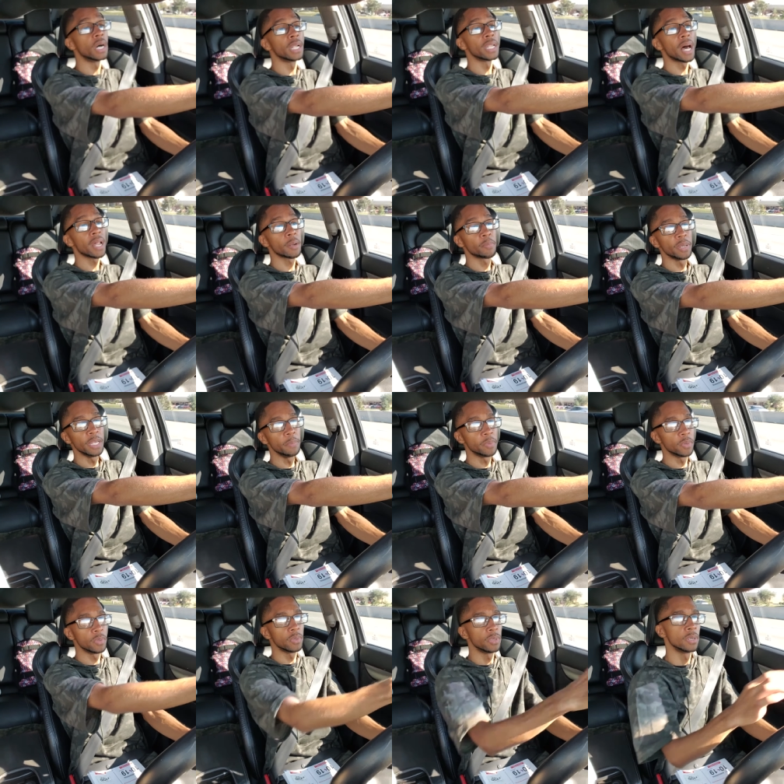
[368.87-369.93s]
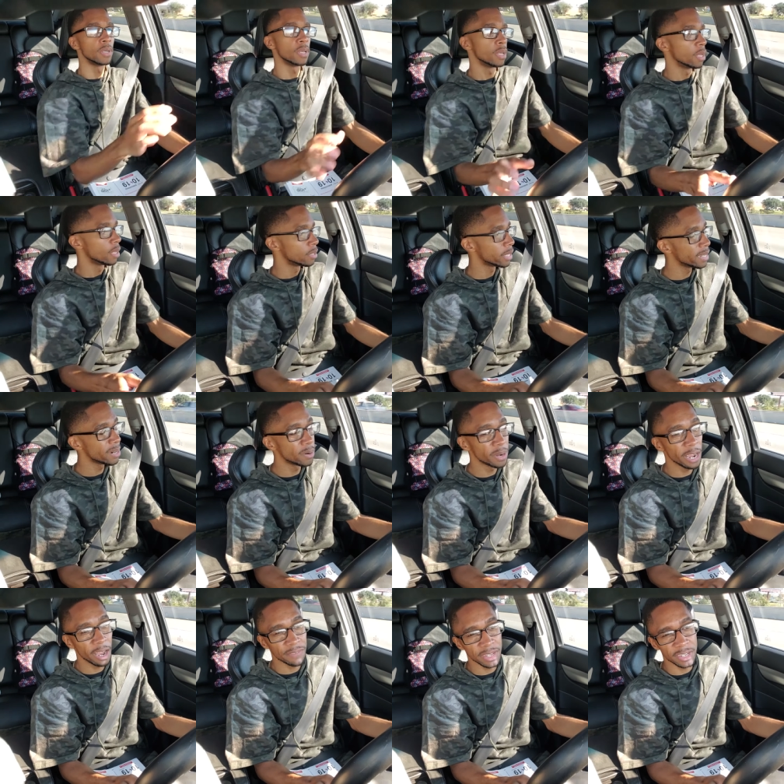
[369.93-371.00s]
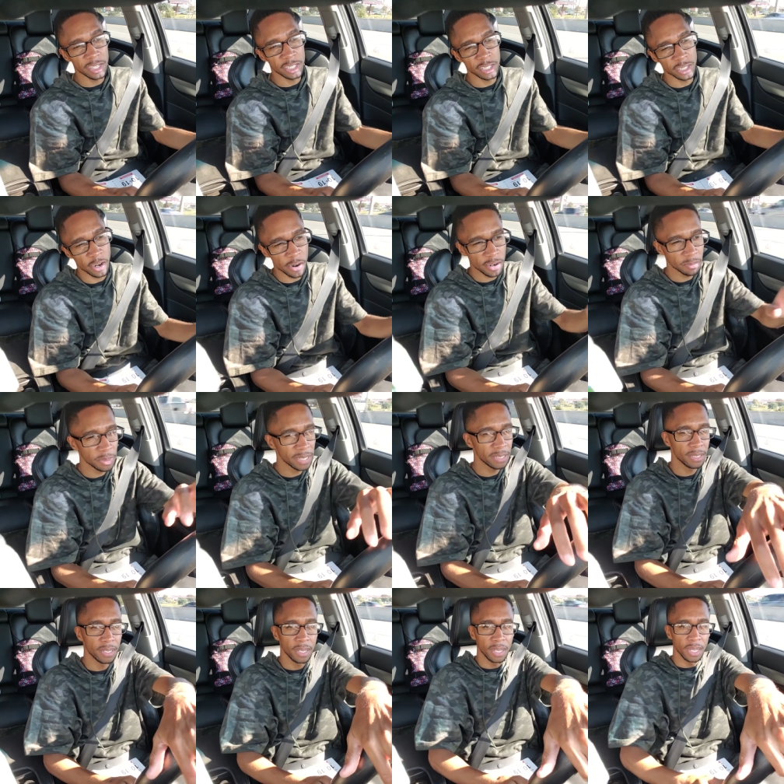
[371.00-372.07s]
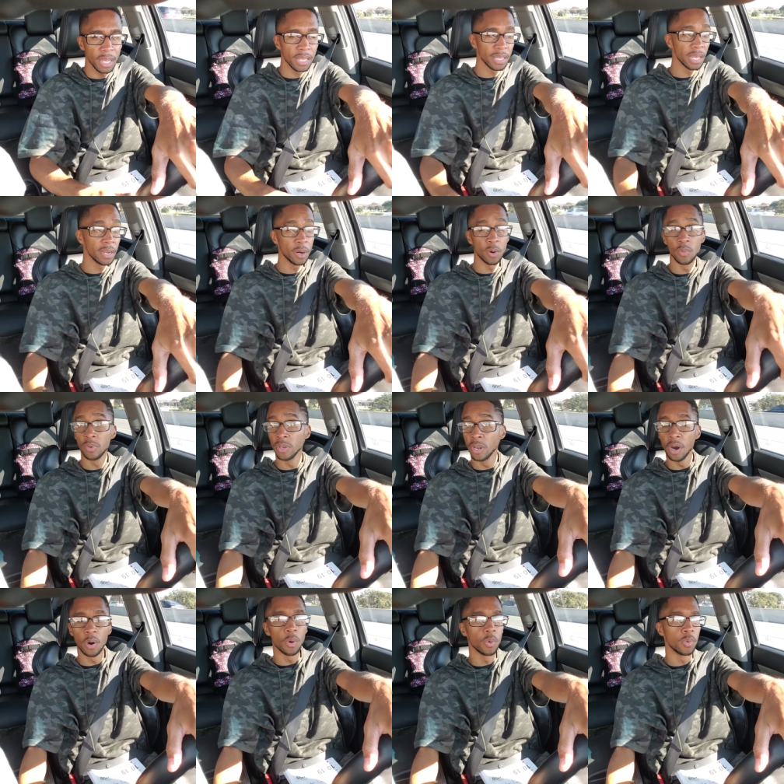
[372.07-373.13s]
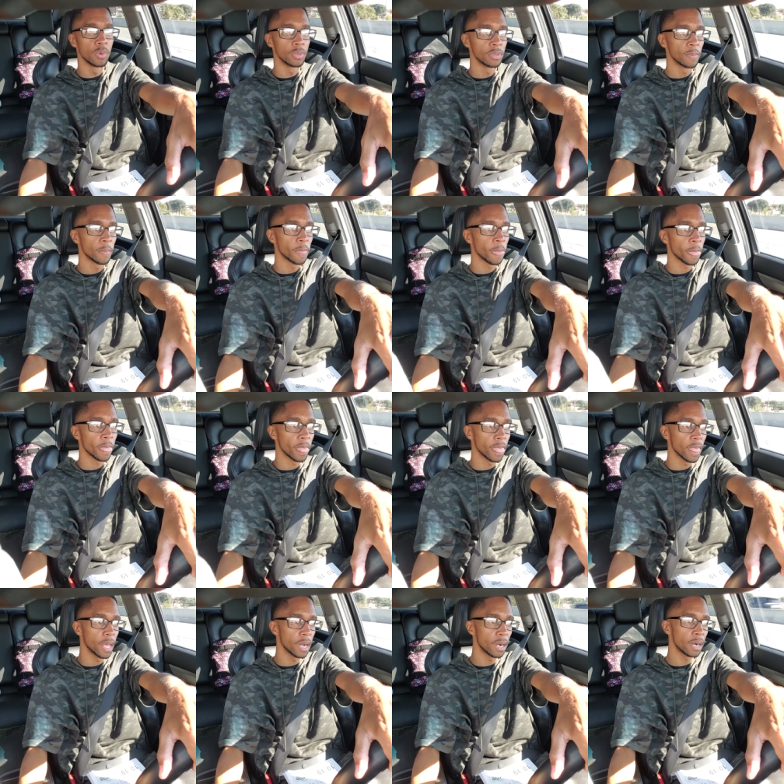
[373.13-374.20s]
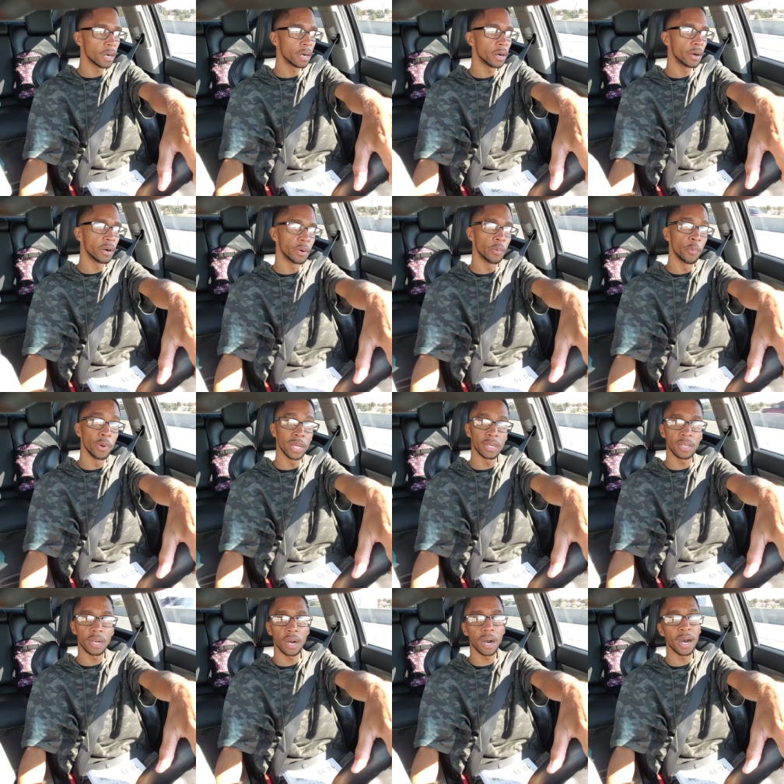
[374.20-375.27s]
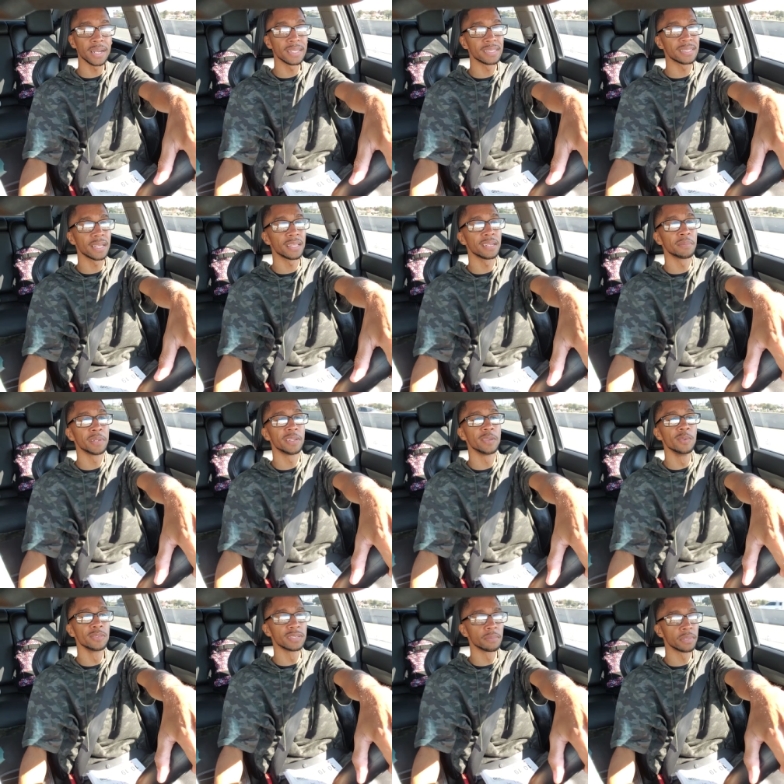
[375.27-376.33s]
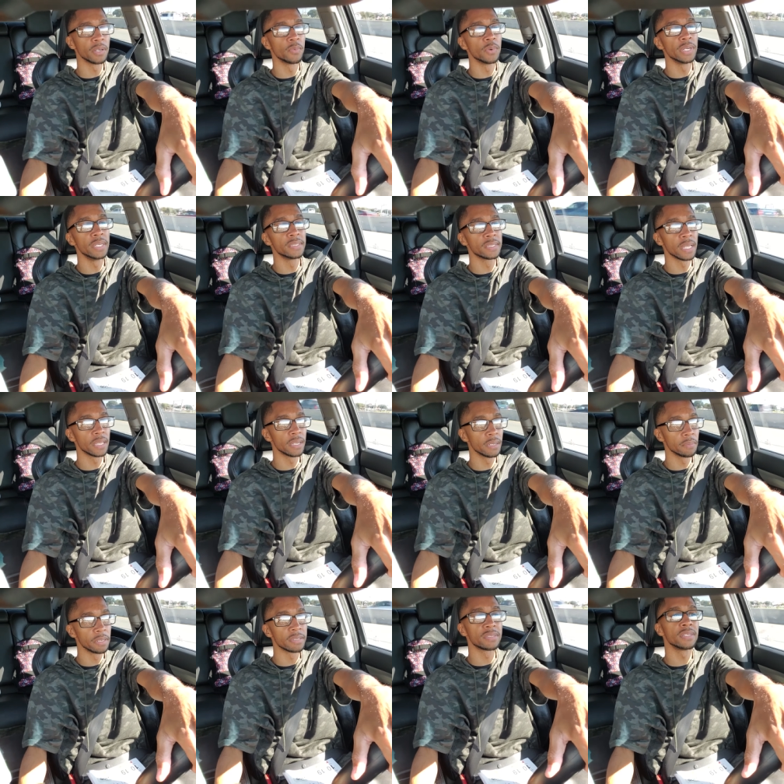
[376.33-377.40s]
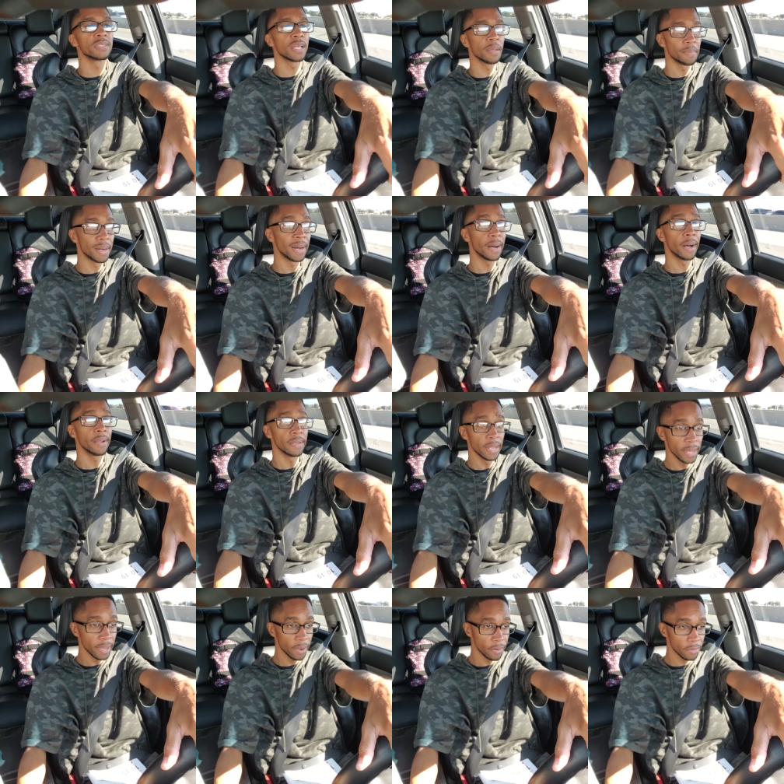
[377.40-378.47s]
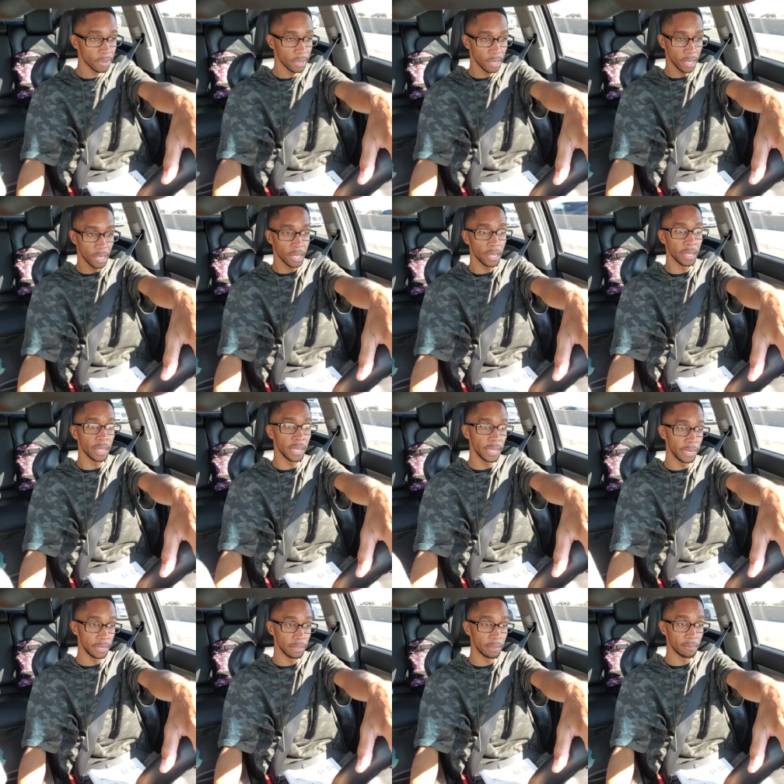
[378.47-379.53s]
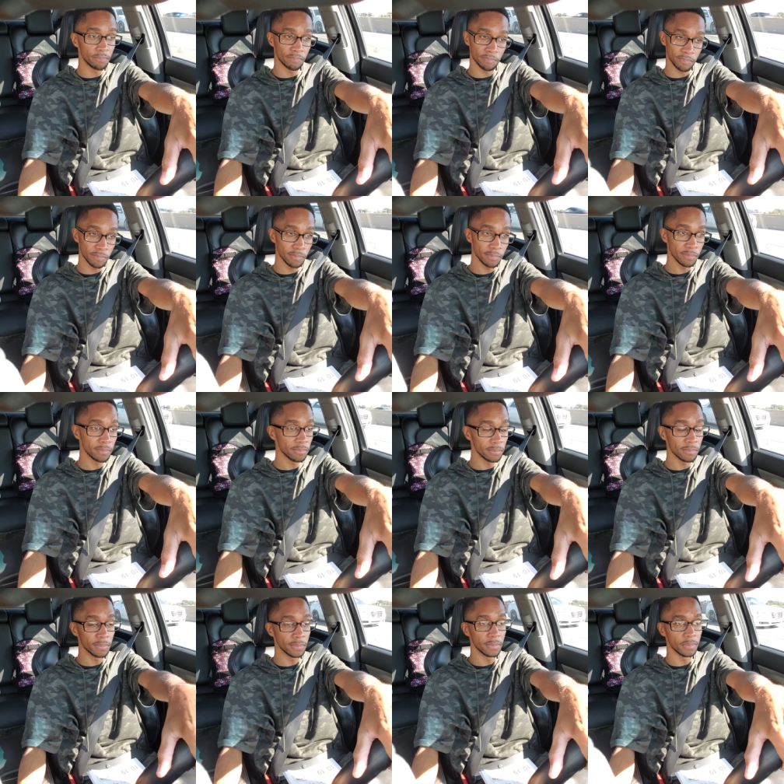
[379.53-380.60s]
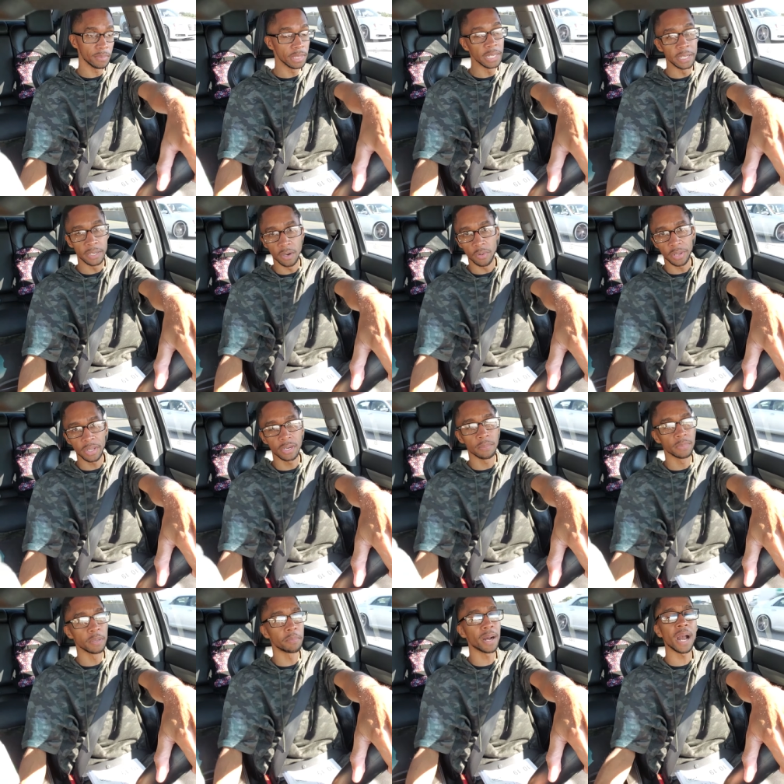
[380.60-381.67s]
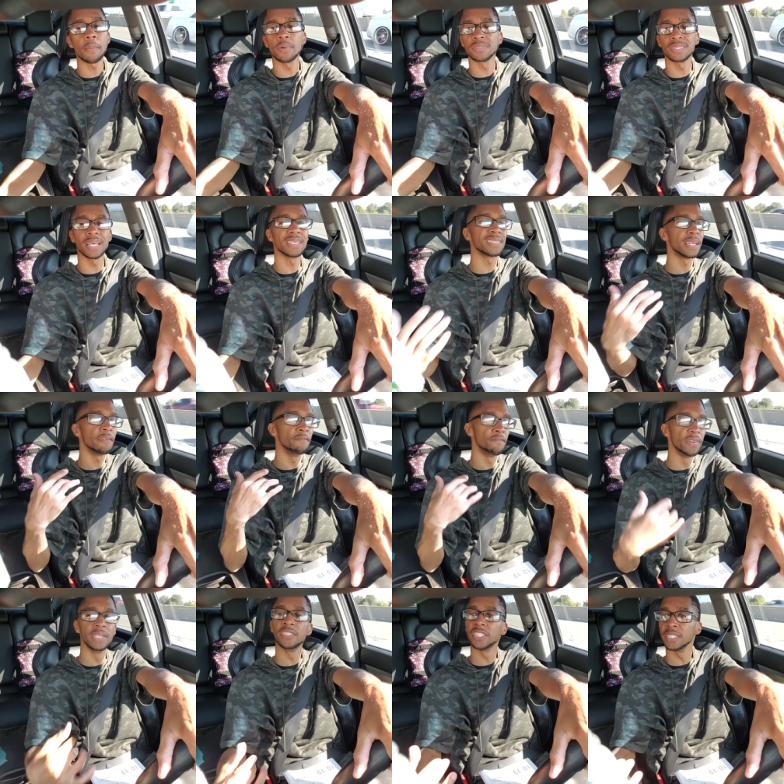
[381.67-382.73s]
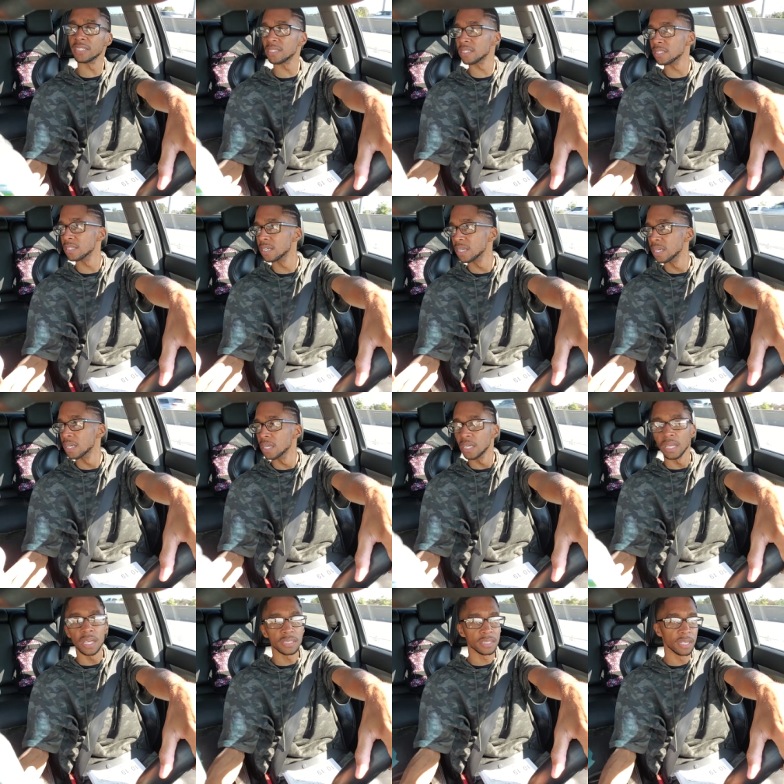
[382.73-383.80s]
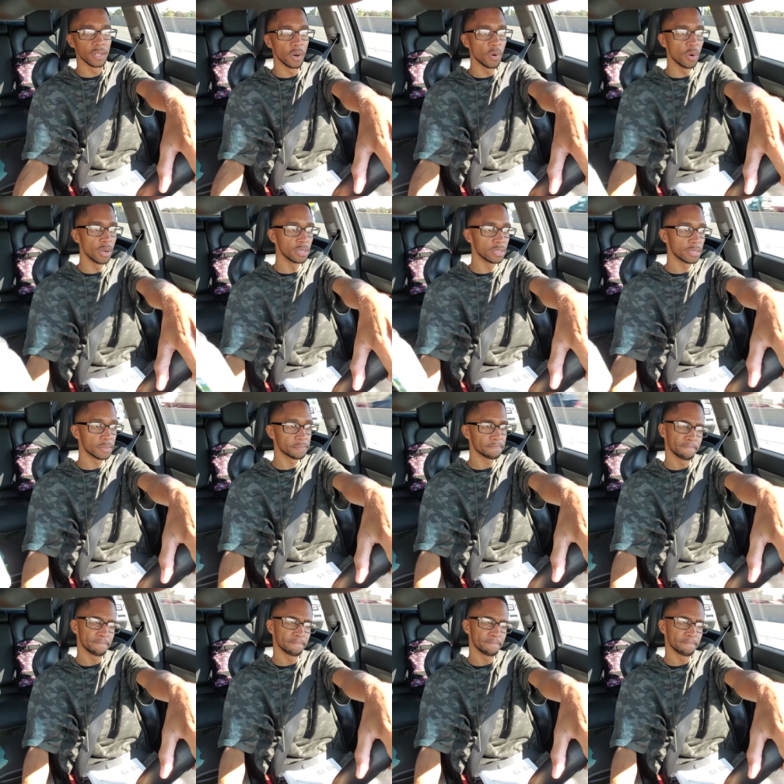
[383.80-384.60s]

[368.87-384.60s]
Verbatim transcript: a lot of people. They don't have the discernment and they don't know uh, when God is telling them to do something and when he's telling them to sit their behind down and lean on him. The Bible says that vengeance is the Lord's,